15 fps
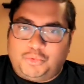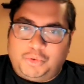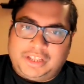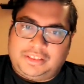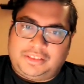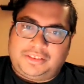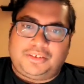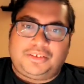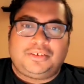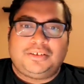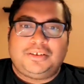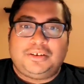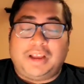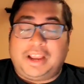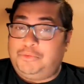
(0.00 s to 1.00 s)
with,
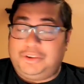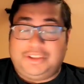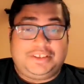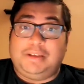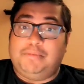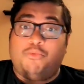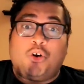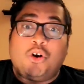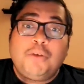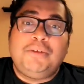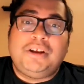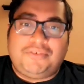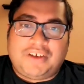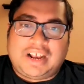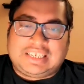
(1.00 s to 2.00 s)
I would say,
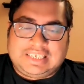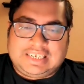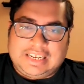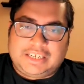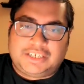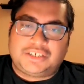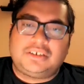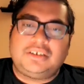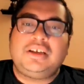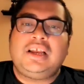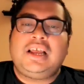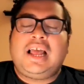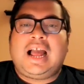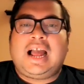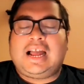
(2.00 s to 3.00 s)
morbid fascination
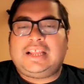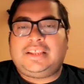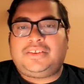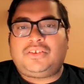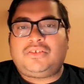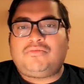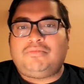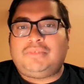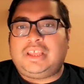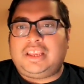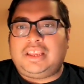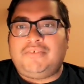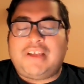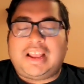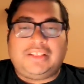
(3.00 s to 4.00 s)
as
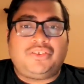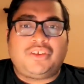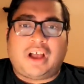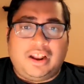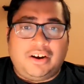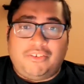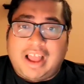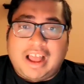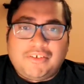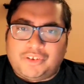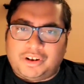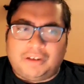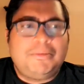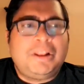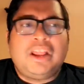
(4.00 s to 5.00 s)
the events
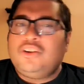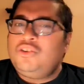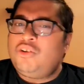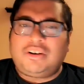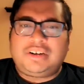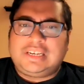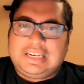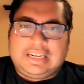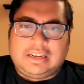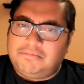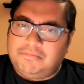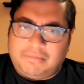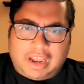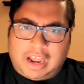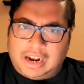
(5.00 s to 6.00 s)
unravel, not in
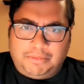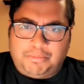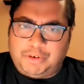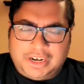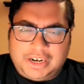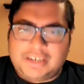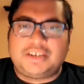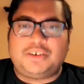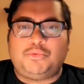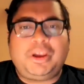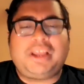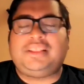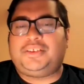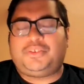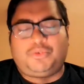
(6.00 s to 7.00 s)
an unpredicted
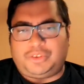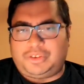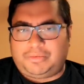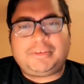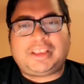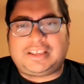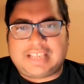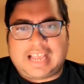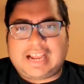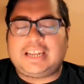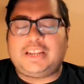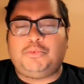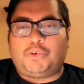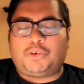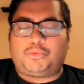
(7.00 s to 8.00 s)
way. This was
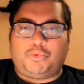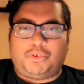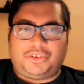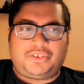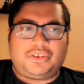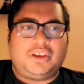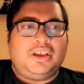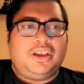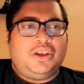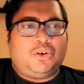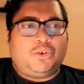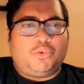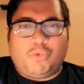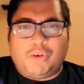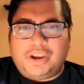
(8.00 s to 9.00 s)
exactly what was
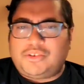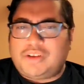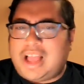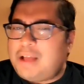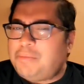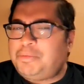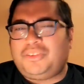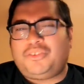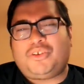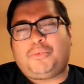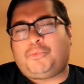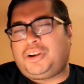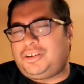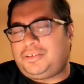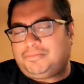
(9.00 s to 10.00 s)
going to happen. So I
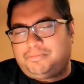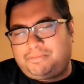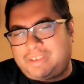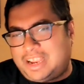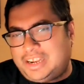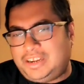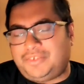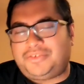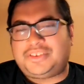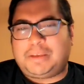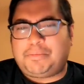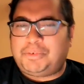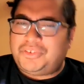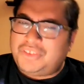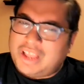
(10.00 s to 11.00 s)
wanted to kind of
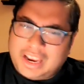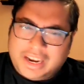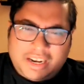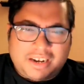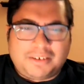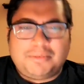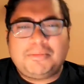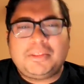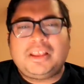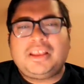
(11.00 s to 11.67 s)
step aside, and